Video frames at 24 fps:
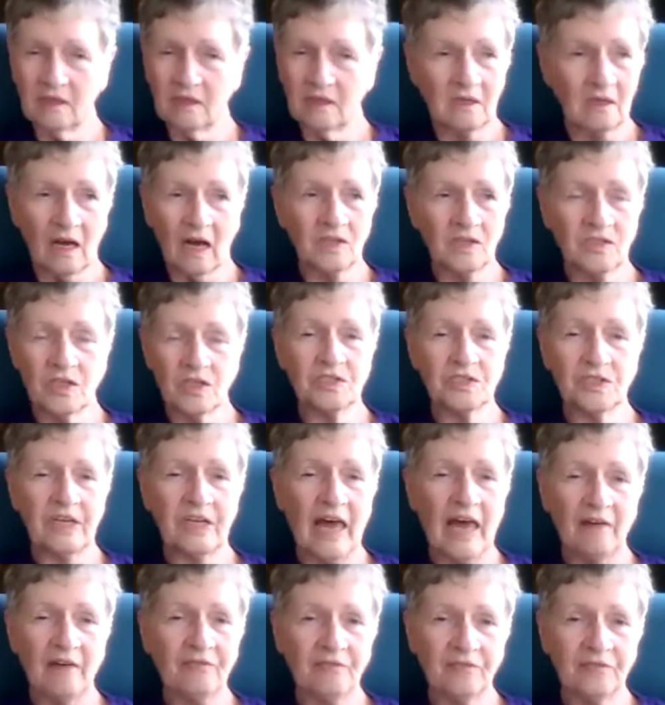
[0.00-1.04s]
I just
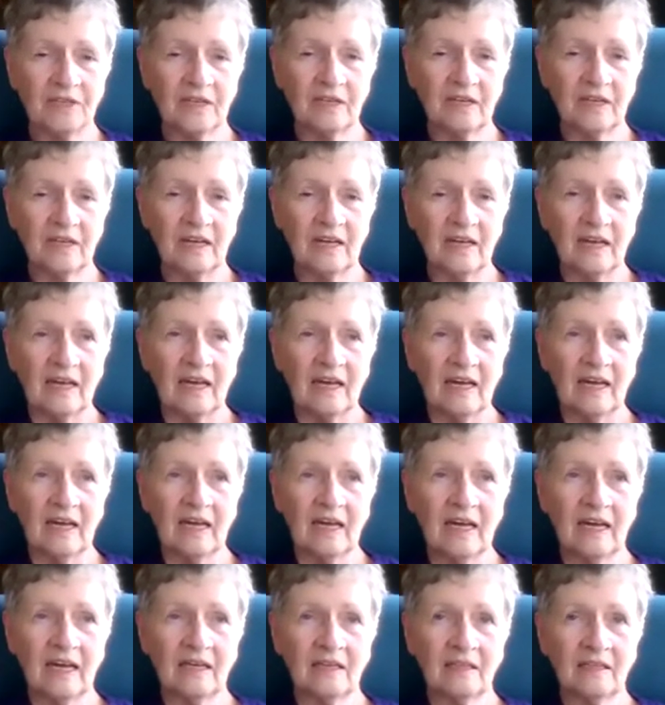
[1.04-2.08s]
left
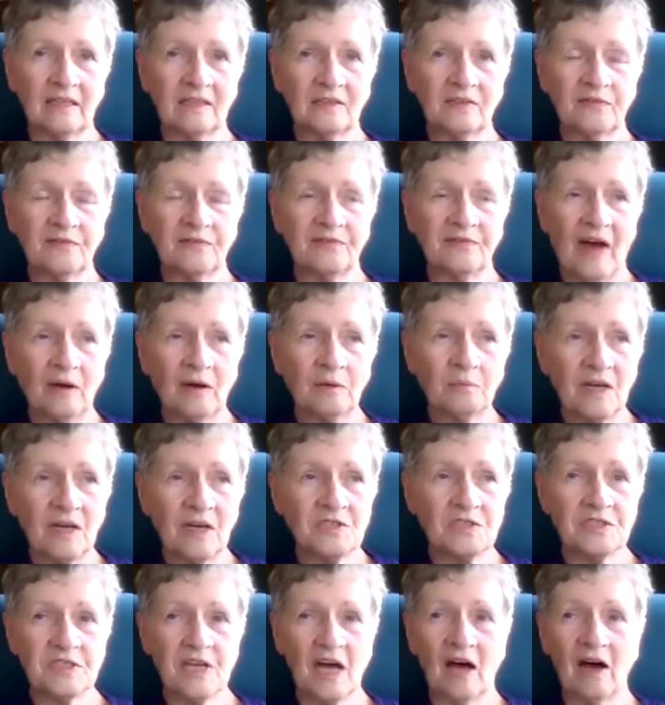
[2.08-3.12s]
and found
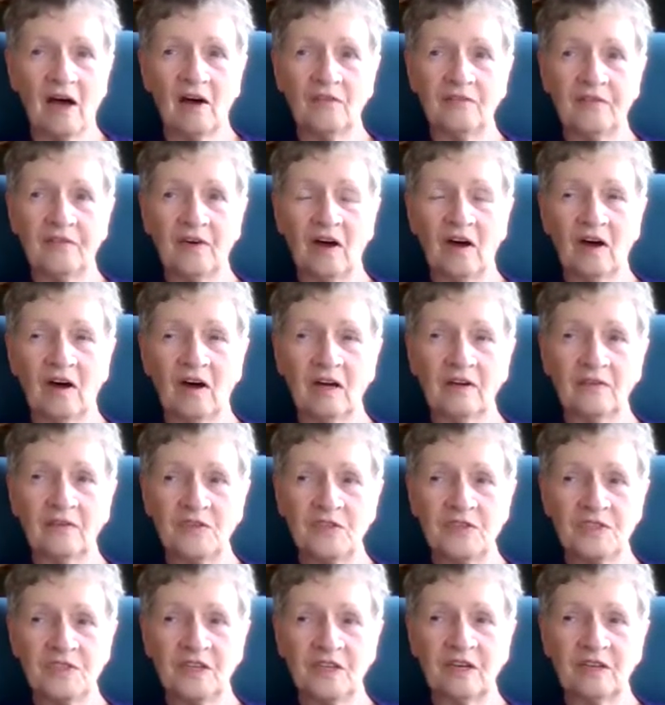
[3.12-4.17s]
myself all of
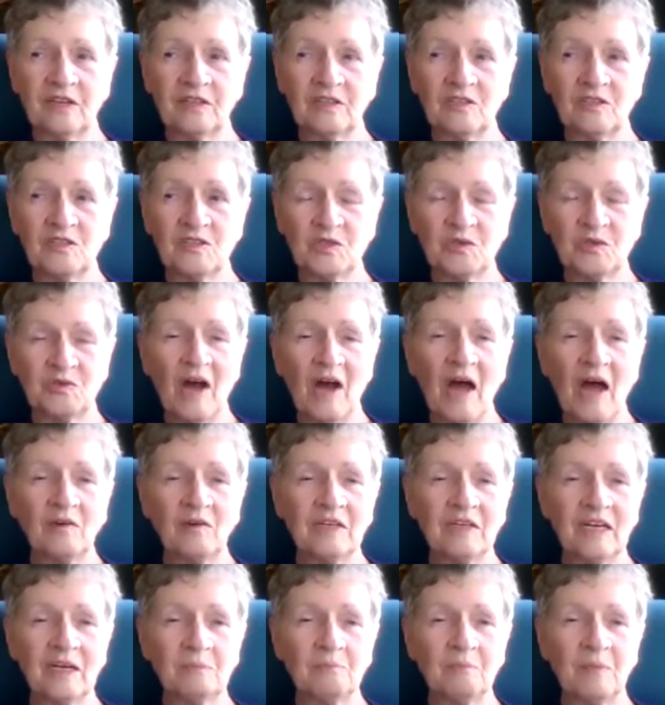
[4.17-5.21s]
a sudden
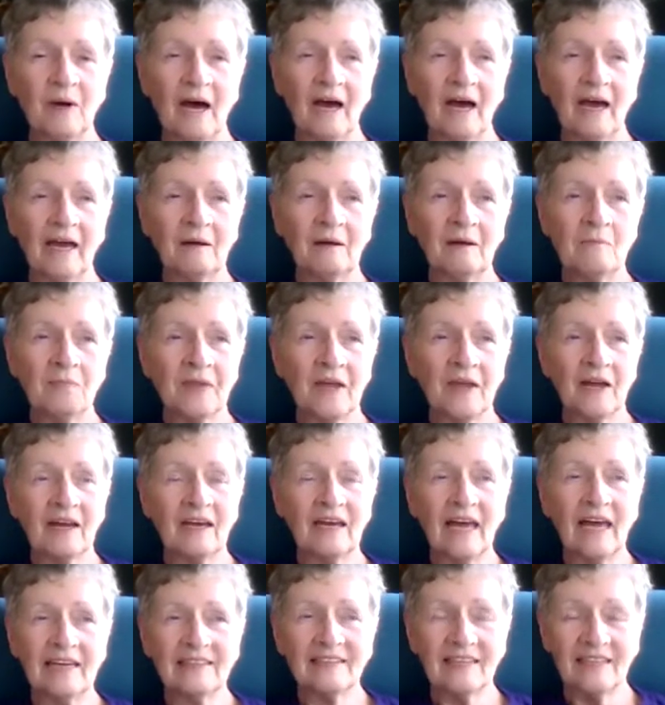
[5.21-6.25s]
surrounded by
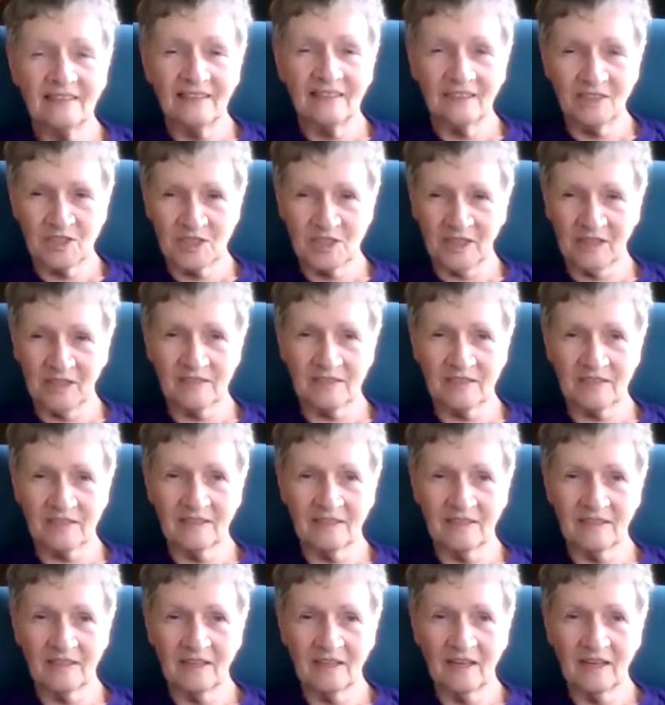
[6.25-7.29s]
light
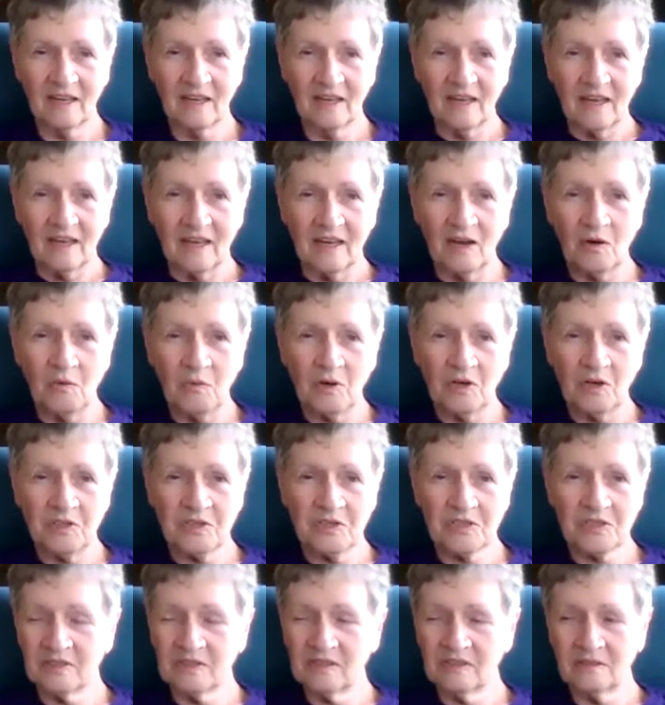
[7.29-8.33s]
energies. It
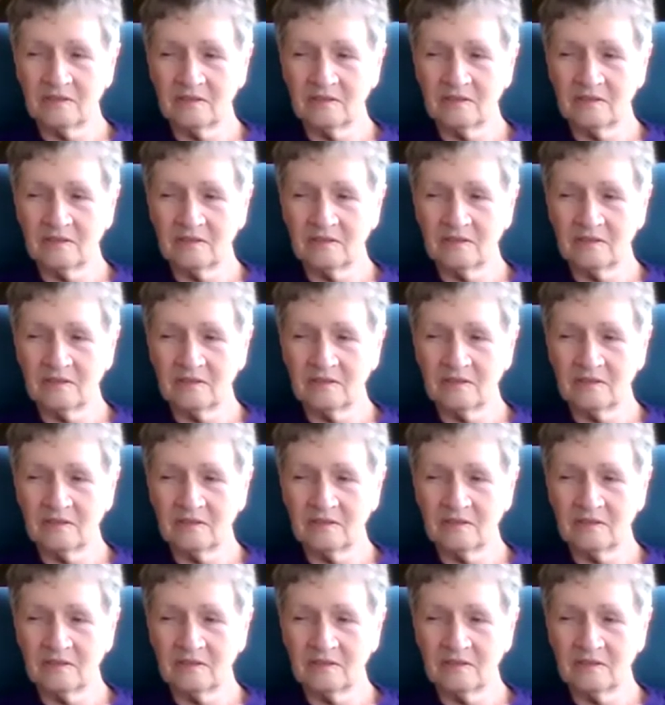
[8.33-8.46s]
was